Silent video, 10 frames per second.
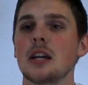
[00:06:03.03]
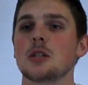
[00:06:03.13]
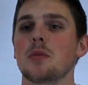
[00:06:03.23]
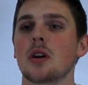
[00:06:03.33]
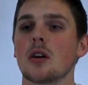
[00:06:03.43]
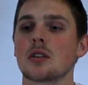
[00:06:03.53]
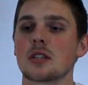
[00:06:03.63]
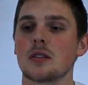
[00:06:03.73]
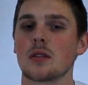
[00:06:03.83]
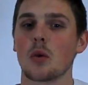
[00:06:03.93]
is
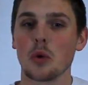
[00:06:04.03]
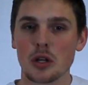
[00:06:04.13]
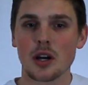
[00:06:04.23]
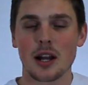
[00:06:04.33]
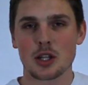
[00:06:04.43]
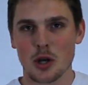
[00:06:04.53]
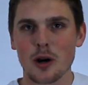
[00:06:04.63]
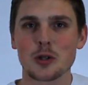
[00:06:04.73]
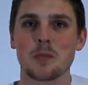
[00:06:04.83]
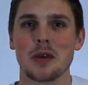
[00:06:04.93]
because when you're gonna
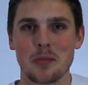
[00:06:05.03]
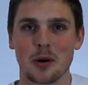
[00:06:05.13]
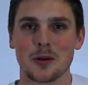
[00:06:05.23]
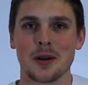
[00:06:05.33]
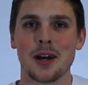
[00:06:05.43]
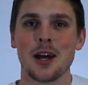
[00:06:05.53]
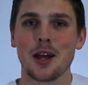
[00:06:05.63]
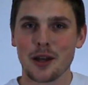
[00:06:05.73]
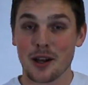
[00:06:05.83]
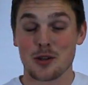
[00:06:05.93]
talk to people,
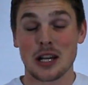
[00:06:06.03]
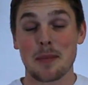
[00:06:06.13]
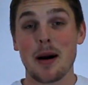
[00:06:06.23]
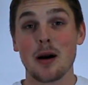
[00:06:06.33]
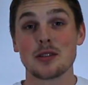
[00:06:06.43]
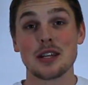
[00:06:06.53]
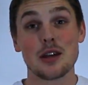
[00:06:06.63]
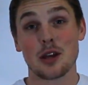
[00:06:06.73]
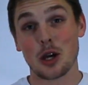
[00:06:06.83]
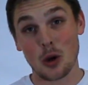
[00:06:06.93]
you're gonna talk about
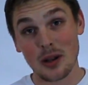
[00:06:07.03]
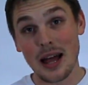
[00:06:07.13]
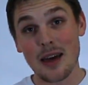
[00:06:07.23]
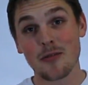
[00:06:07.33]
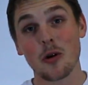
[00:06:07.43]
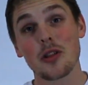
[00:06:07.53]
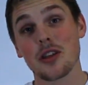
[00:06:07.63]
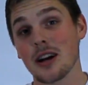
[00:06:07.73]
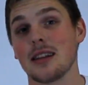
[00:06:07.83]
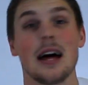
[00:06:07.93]
either your life or
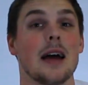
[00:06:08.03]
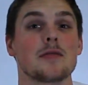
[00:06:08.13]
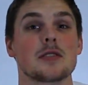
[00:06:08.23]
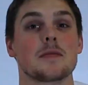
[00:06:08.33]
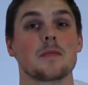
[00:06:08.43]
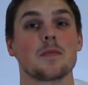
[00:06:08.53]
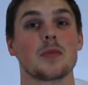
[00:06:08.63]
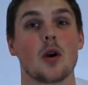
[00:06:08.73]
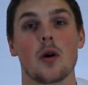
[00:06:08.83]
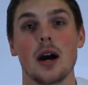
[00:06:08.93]
their lives,
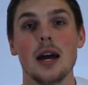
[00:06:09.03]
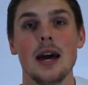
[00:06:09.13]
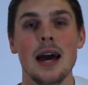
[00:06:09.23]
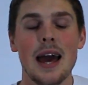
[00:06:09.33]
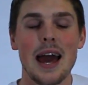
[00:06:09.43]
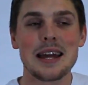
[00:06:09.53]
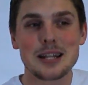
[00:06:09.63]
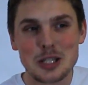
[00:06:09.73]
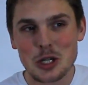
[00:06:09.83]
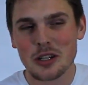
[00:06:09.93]
okay? And
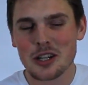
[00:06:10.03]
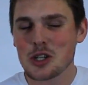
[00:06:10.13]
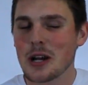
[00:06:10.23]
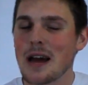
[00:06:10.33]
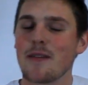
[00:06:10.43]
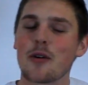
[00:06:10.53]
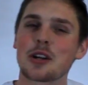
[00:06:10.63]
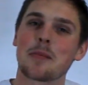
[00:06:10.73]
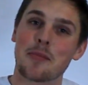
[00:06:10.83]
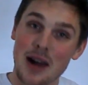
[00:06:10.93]
it's good that you have
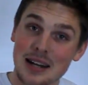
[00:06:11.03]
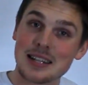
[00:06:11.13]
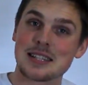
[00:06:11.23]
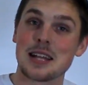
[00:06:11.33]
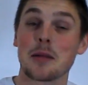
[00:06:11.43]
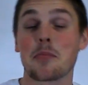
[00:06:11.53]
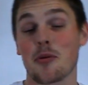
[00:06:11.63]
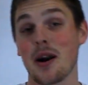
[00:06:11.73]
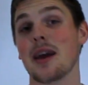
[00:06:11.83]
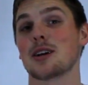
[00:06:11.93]
already practiced that
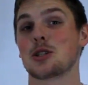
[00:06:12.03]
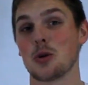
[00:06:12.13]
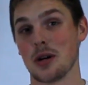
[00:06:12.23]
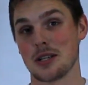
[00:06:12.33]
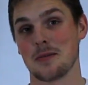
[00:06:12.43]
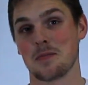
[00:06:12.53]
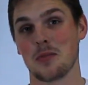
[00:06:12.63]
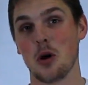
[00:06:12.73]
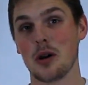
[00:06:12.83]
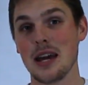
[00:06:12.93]
prior to it,
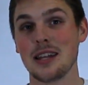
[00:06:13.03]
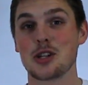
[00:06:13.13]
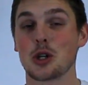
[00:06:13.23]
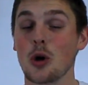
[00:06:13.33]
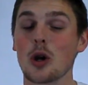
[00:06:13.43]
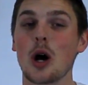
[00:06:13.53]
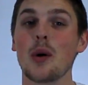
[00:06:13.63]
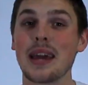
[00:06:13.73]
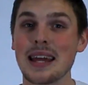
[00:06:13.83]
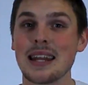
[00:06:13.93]
okay? That you don't
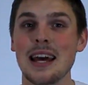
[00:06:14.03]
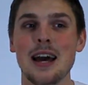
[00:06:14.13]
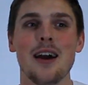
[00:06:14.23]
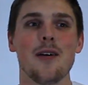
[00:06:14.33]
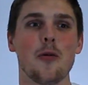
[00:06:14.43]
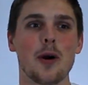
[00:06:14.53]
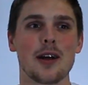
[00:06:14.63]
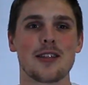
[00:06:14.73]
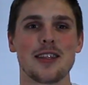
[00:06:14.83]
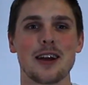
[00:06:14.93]
go in
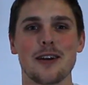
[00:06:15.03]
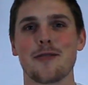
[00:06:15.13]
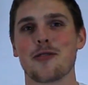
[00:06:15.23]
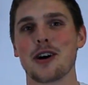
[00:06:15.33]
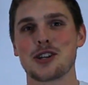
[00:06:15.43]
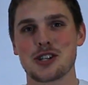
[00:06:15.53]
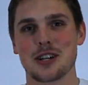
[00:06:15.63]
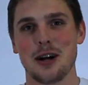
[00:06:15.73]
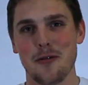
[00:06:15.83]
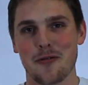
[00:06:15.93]
with like a
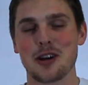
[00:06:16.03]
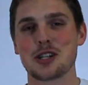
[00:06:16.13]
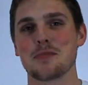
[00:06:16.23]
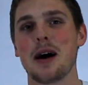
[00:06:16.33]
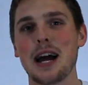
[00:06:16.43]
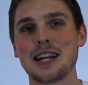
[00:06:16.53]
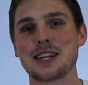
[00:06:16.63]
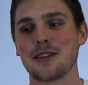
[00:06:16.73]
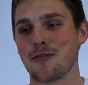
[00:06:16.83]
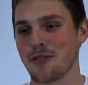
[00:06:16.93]
fresh mind
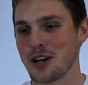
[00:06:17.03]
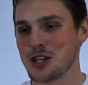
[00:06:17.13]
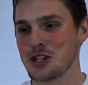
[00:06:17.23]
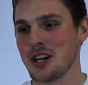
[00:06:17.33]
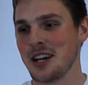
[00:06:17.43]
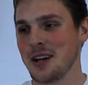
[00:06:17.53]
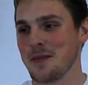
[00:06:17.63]
and fresh,